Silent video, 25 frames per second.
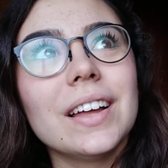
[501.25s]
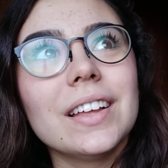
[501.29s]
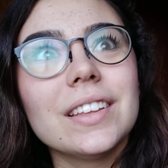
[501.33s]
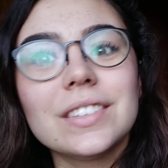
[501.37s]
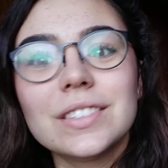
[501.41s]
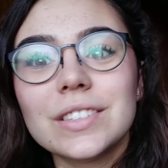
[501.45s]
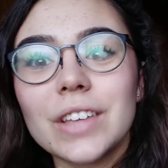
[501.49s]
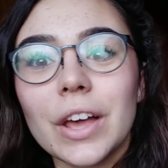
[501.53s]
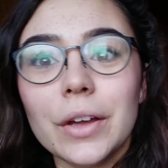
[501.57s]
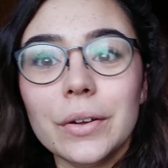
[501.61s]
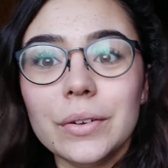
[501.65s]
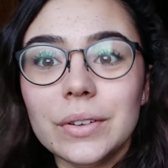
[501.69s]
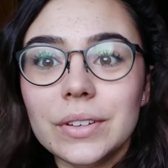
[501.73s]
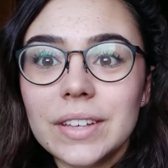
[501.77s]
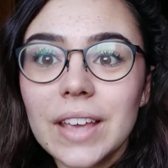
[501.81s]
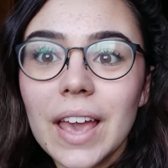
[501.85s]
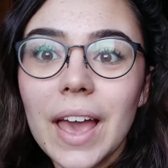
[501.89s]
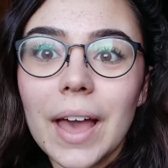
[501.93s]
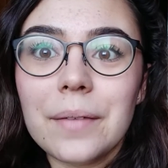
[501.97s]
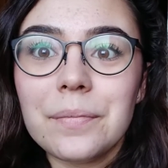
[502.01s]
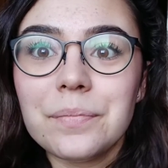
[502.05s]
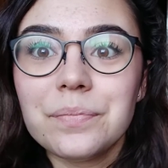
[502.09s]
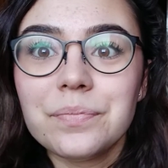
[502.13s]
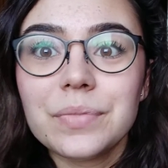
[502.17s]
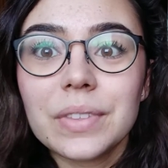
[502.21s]
So
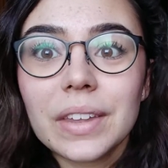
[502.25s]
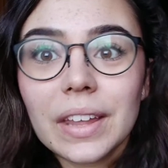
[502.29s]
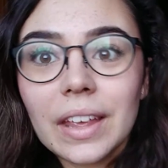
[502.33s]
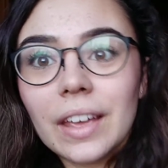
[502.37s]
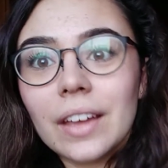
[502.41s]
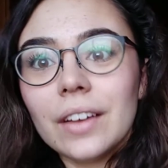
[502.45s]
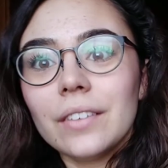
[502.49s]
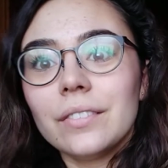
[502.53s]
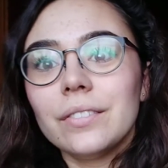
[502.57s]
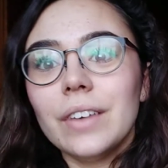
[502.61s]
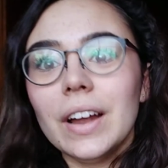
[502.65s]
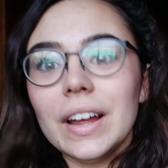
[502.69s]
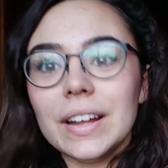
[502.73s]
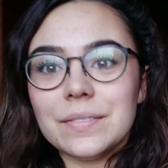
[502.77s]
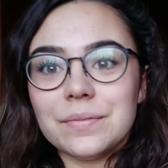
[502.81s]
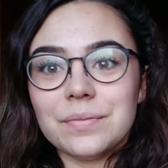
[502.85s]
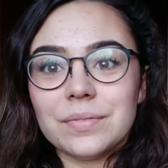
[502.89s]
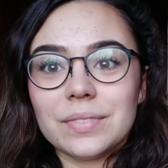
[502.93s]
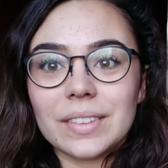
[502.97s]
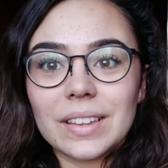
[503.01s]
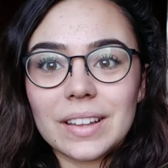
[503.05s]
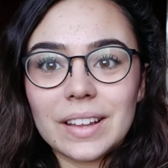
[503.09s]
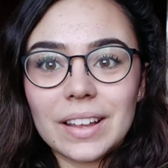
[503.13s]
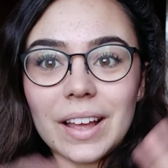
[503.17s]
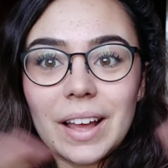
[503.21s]
yeah, right,
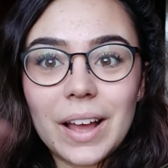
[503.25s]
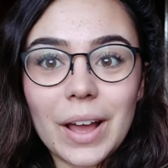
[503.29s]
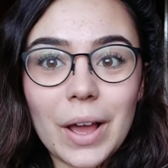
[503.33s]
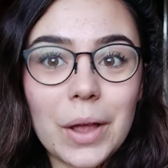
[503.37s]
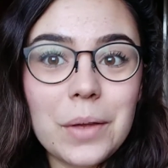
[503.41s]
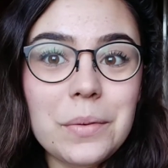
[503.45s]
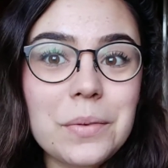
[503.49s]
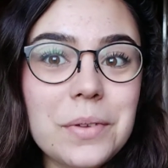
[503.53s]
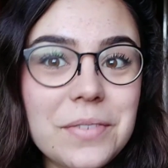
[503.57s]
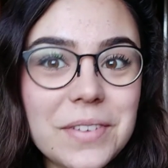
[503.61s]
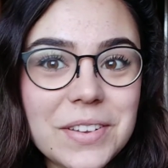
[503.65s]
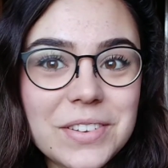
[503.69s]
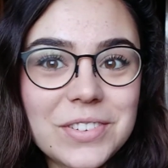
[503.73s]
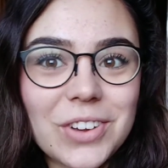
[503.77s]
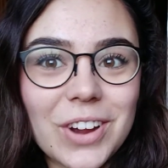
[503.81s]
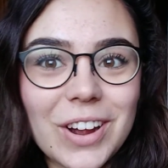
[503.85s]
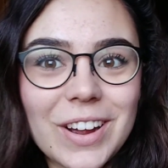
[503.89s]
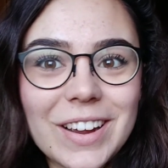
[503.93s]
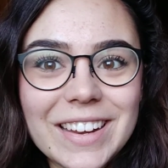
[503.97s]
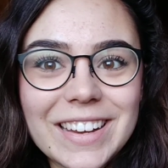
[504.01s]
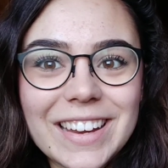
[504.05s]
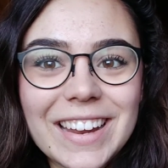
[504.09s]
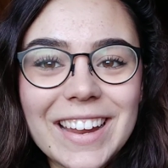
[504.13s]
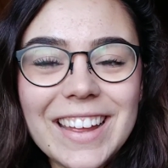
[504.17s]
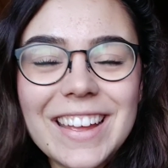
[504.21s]
hope you've enjoyed
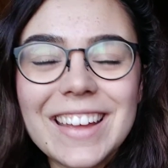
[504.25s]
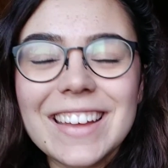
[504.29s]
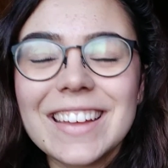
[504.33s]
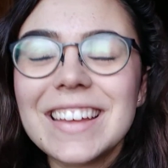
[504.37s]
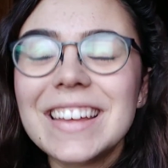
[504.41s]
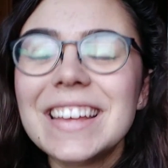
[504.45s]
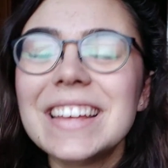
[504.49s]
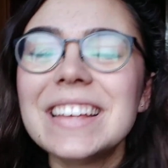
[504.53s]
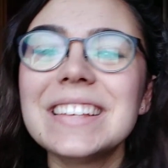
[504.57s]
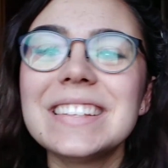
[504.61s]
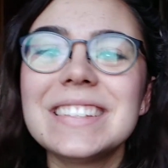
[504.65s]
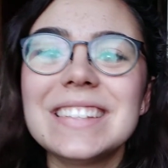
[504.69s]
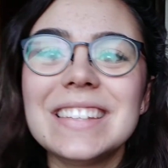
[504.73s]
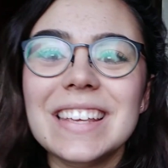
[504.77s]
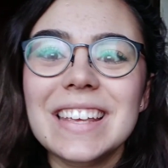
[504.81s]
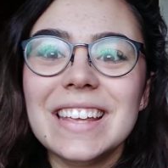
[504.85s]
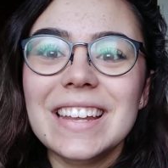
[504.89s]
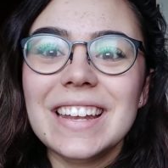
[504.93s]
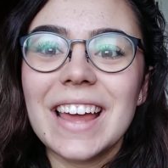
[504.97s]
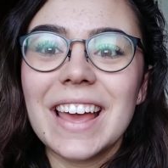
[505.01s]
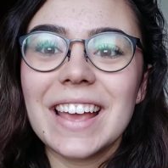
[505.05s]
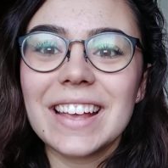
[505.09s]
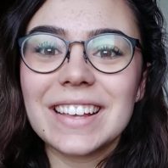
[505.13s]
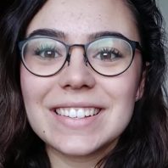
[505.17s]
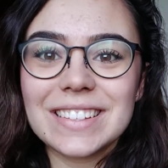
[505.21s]
it. See
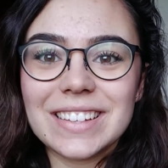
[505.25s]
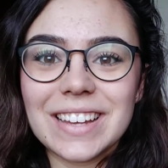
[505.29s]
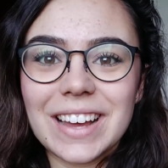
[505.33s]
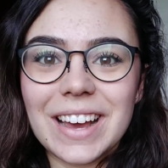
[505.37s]
you next